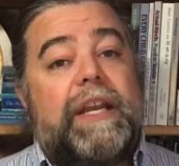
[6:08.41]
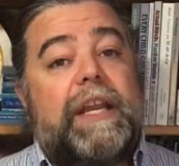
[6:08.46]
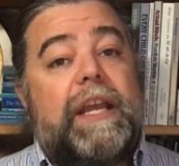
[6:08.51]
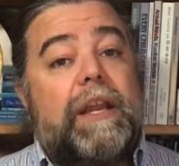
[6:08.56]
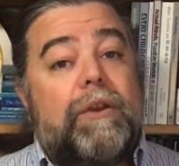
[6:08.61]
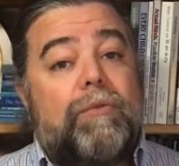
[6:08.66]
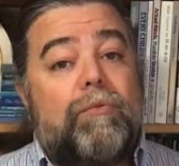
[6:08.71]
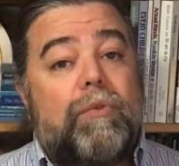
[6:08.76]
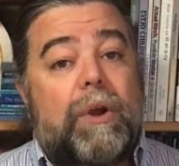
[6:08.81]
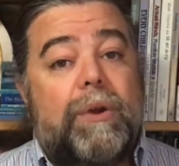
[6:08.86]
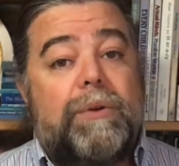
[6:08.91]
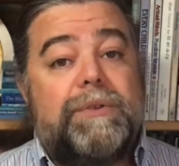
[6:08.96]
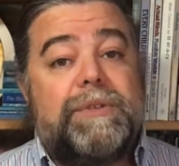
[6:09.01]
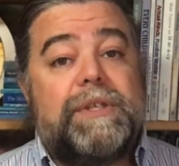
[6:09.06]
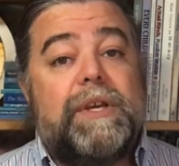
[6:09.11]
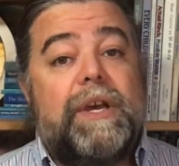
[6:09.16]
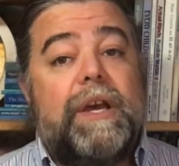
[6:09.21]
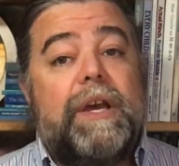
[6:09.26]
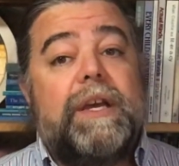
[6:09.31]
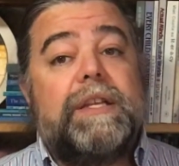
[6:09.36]
inroads
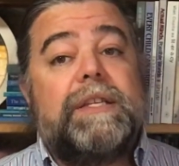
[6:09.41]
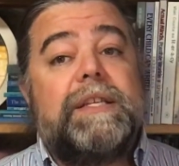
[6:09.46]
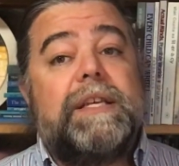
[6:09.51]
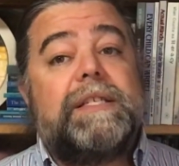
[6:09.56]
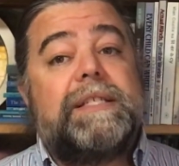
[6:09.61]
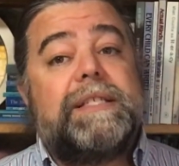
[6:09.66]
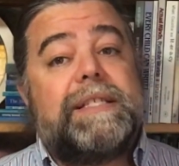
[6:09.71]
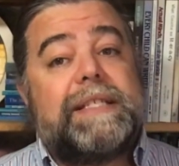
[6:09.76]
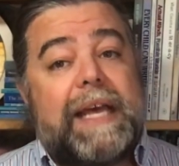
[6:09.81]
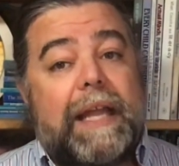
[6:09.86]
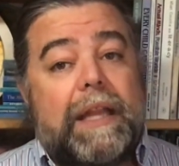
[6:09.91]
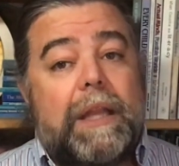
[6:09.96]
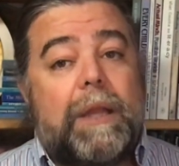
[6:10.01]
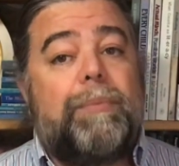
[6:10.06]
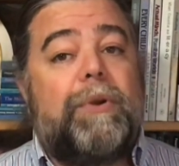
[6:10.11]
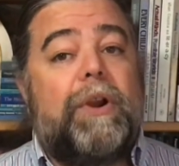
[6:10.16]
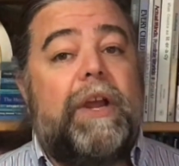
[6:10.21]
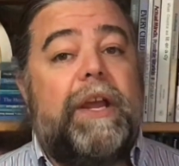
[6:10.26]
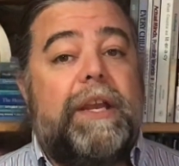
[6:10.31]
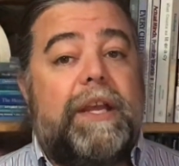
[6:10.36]
to
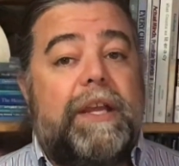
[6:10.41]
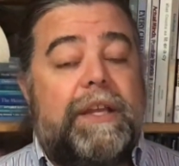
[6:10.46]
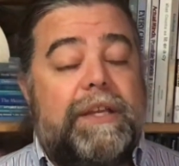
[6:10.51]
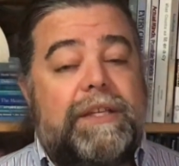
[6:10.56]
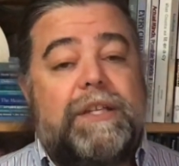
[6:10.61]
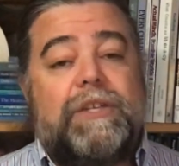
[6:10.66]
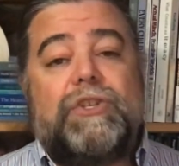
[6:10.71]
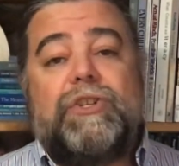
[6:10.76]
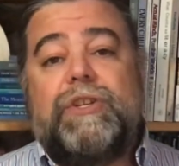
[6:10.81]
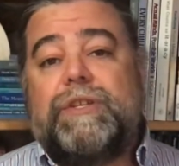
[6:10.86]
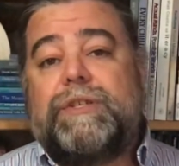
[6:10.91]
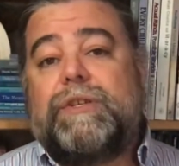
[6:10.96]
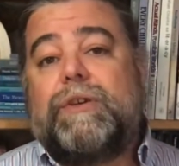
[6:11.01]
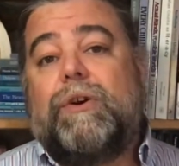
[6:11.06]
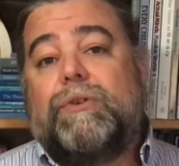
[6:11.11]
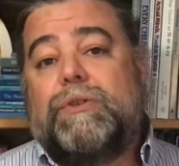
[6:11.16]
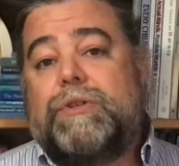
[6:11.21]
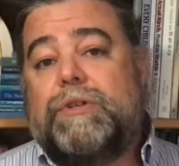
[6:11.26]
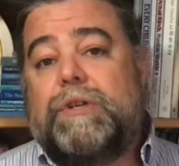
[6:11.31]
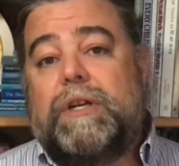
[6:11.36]
celebrate Indigenous
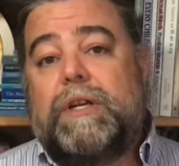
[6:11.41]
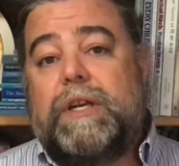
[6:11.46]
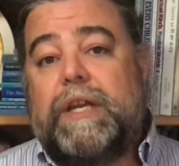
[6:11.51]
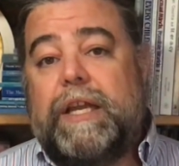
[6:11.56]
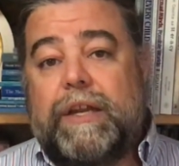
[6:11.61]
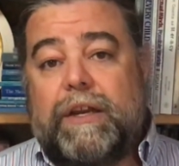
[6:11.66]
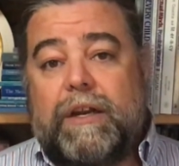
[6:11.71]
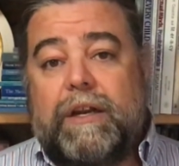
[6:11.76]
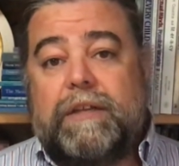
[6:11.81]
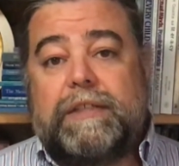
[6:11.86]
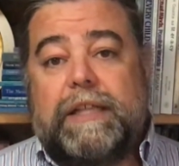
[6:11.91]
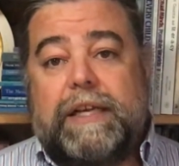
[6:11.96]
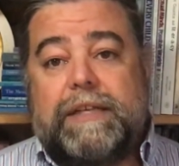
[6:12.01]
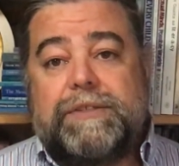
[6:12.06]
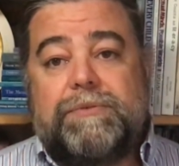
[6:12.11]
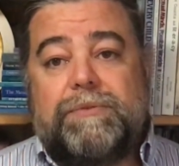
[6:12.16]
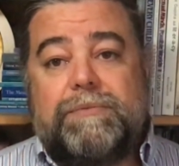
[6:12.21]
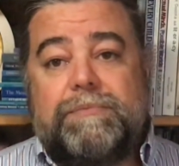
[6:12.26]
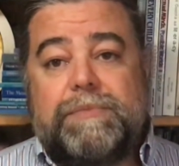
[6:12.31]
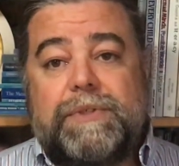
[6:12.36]
culture in our
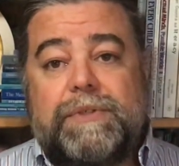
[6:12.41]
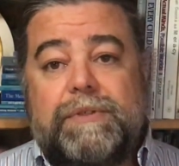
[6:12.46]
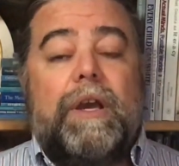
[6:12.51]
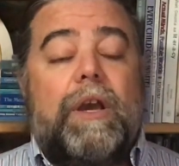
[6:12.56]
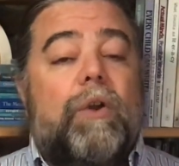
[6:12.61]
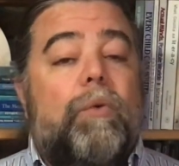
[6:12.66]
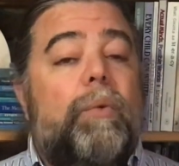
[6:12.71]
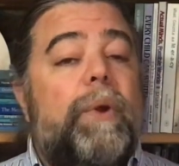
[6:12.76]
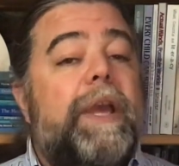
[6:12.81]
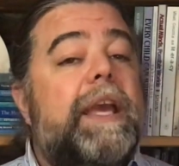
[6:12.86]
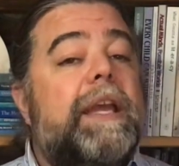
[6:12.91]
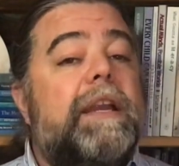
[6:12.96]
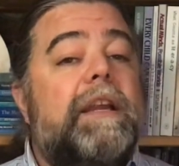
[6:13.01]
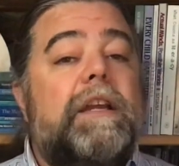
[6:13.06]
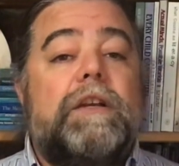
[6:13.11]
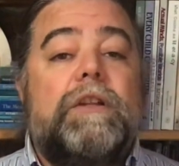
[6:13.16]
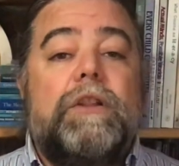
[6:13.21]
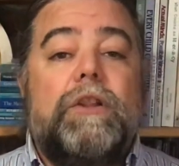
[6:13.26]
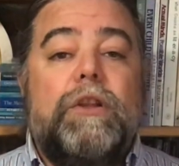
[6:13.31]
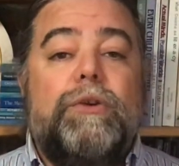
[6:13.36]
classrooms. We can
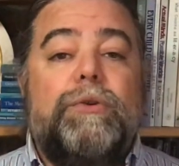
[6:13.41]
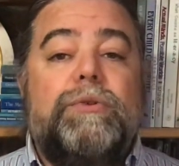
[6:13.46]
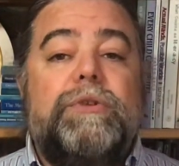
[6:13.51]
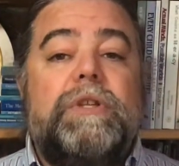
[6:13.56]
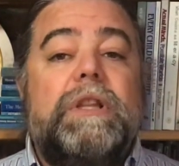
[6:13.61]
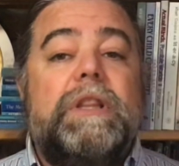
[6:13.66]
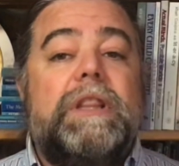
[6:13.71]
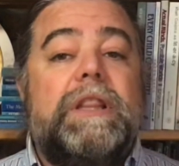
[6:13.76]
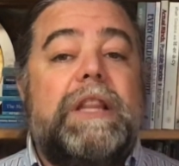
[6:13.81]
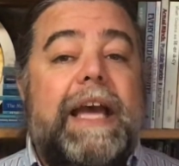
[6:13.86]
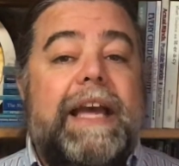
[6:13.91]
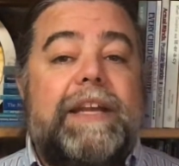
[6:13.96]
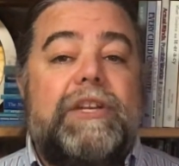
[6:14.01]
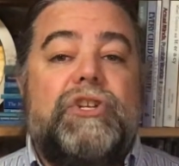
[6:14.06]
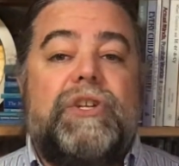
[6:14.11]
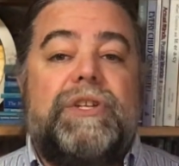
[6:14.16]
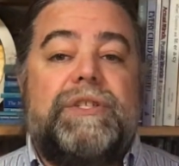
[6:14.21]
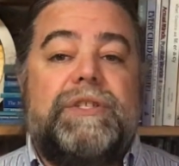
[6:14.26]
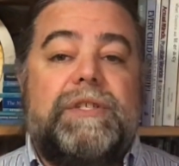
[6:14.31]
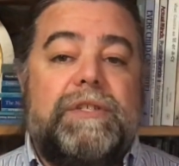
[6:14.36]
include
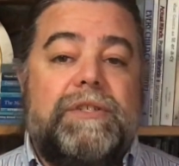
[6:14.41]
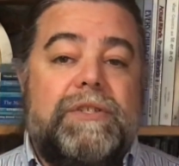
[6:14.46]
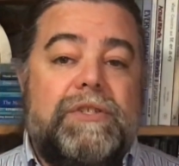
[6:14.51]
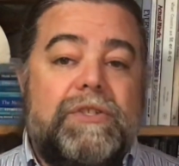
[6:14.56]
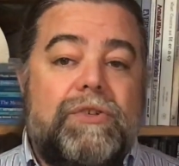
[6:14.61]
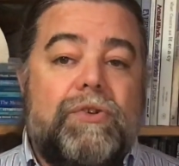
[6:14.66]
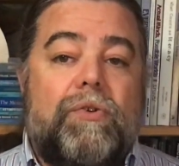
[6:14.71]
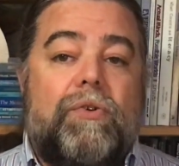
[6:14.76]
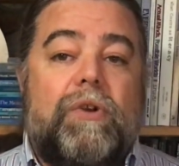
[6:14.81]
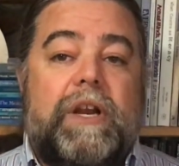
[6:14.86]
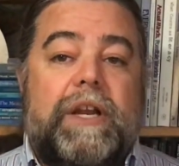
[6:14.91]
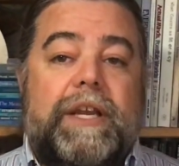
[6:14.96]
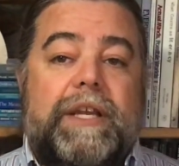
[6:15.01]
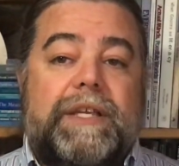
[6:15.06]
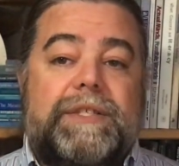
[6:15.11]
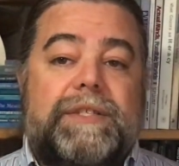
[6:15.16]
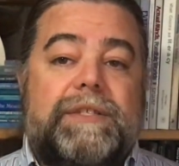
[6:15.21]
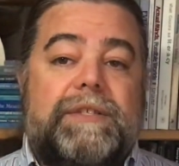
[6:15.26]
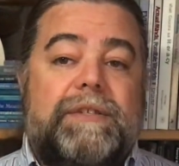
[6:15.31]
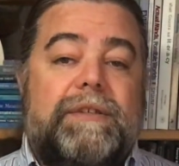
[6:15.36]
legends and
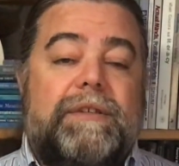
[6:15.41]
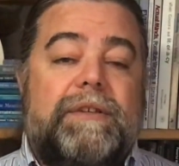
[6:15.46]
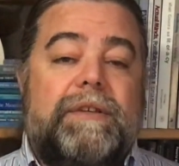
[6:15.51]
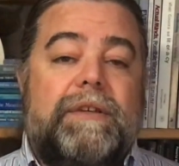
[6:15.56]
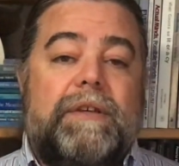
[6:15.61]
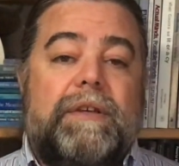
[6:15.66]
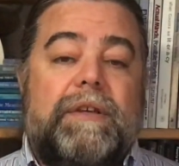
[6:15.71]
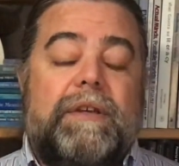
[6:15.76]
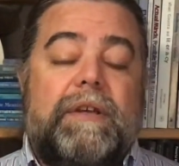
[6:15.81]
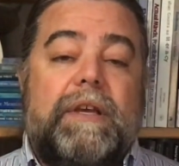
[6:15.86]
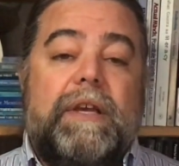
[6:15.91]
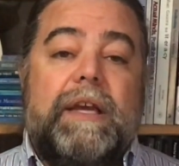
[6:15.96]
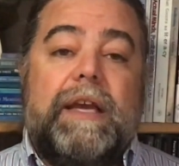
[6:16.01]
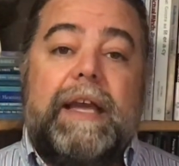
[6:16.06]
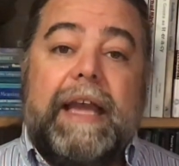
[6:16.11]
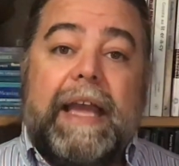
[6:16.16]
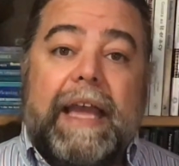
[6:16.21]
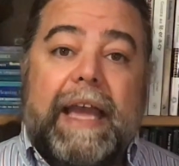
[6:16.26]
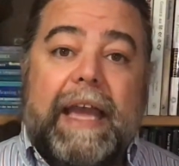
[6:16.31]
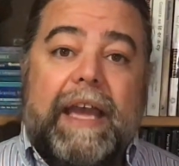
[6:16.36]
stories,
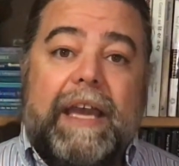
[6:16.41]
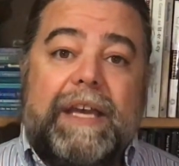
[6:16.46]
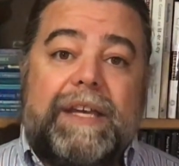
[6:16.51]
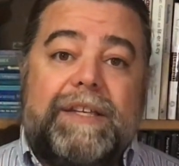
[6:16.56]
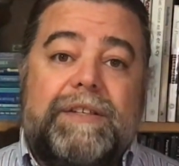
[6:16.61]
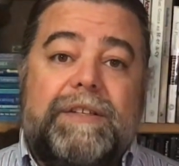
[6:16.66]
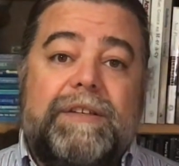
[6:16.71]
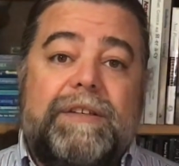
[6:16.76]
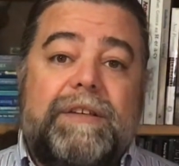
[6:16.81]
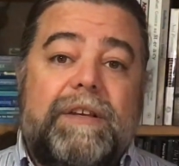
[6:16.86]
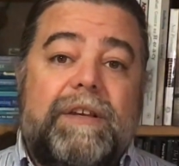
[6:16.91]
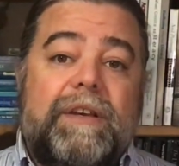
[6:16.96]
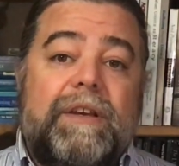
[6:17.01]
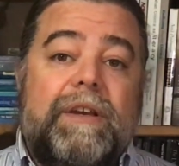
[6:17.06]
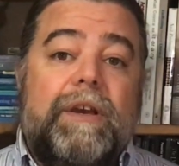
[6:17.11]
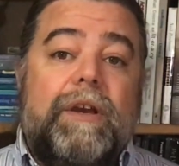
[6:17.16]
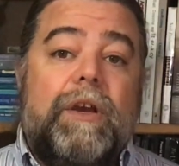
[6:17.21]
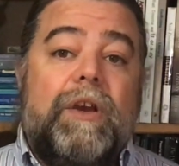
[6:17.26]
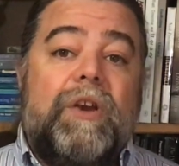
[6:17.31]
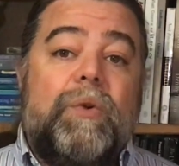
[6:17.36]
and
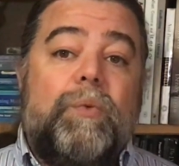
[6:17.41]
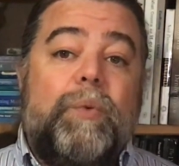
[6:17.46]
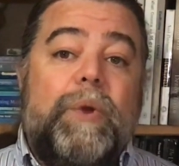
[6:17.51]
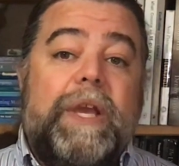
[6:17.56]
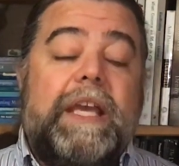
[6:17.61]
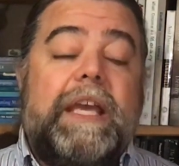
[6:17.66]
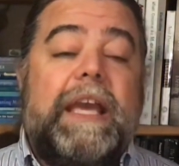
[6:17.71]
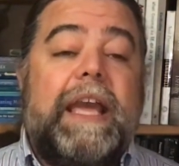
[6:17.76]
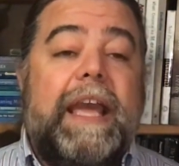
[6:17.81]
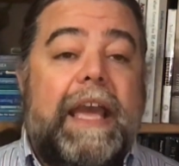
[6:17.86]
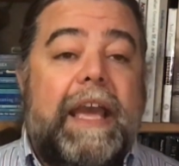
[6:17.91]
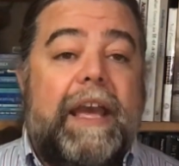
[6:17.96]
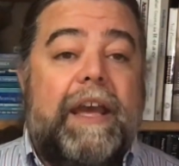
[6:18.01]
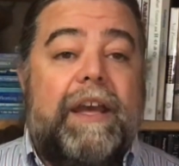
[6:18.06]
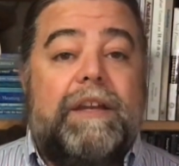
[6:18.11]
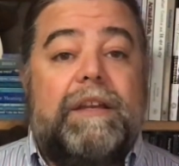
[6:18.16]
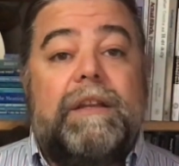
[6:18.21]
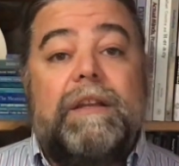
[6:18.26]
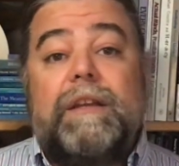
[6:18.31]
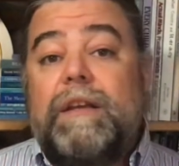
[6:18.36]
we
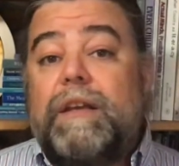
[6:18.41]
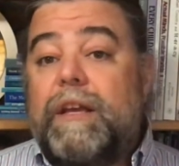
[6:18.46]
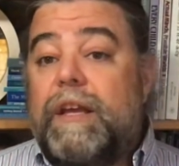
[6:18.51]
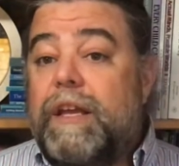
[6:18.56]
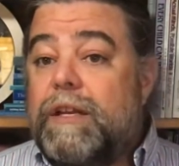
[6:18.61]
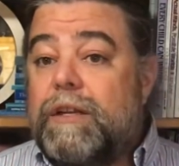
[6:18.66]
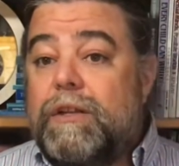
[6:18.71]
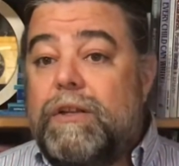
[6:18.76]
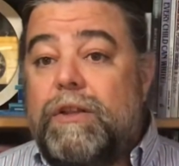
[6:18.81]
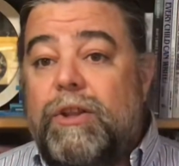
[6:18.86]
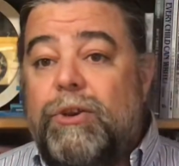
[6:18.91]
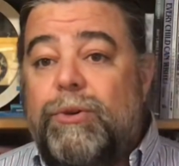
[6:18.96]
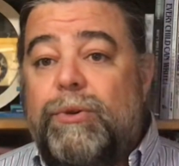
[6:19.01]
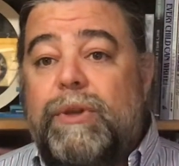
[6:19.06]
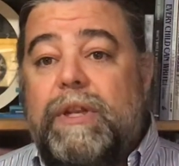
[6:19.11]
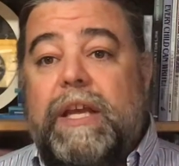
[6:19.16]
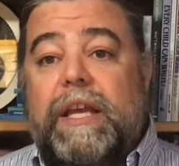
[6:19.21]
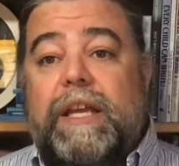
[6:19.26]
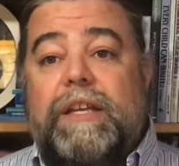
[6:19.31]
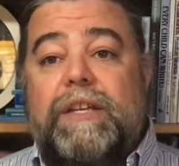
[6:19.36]
can
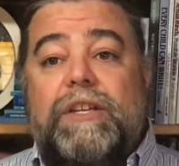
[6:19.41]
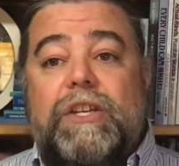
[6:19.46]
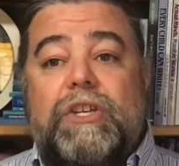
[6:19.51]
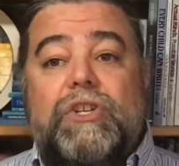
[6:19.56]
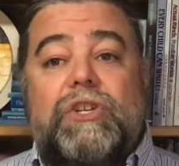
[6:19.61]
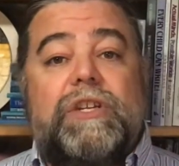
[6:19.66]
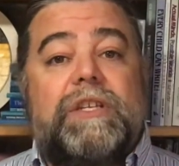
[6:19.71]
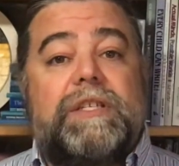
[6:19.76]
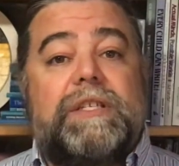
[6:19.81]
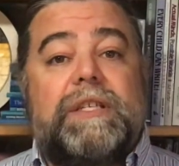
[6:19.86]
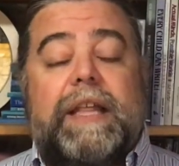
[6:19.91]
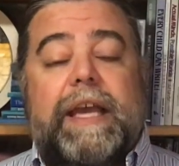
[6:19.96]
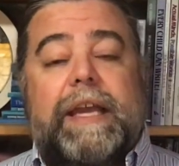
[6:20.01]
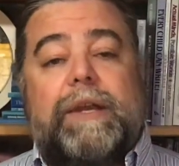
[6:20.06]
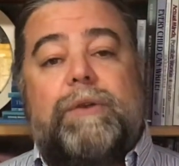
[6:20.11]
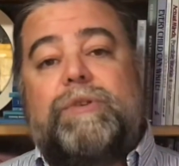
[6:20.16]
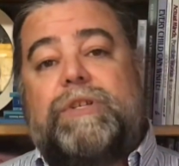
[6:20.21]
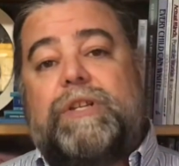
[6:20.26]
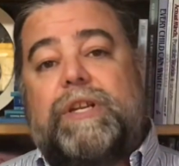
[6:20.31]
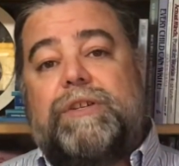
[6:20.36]
include Indigenous
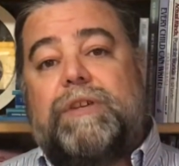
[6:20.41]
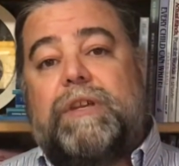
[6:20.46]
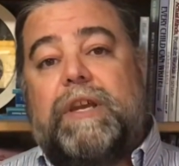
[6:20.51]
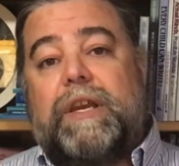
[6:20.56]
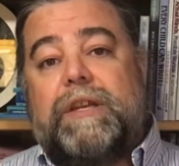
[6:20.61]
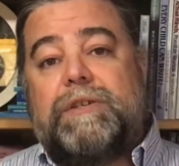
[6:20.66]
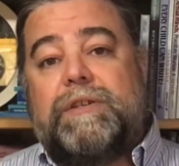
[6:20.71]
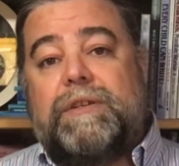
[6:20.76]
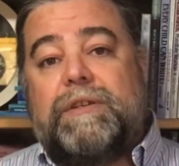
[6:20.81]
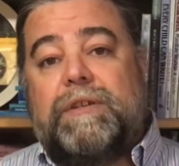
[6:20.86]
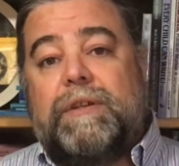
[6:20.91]
language education.